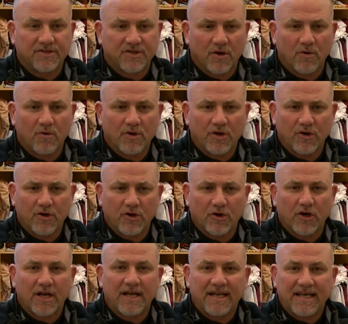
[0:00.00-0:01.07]
So you're, you're
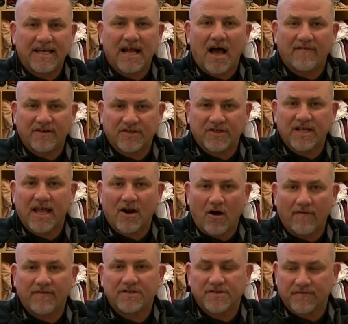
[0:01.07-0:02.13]
going to need obviously that
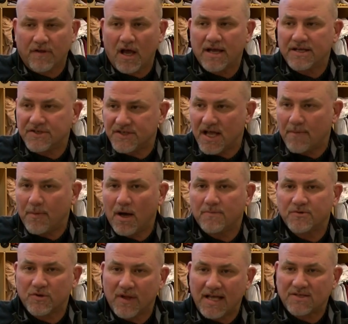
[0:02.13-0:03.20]
offensive line to step up.
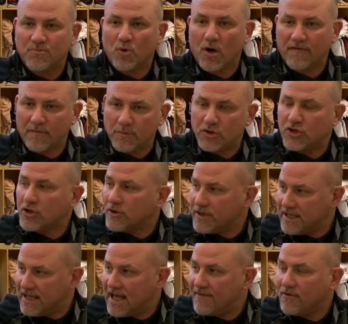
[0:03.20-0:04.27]
So that's more of a
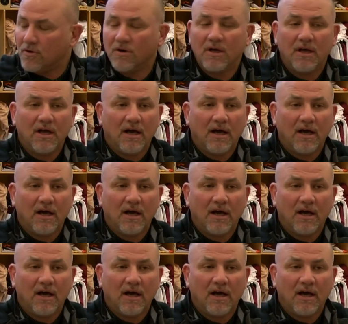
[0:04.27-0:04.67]
maturity level.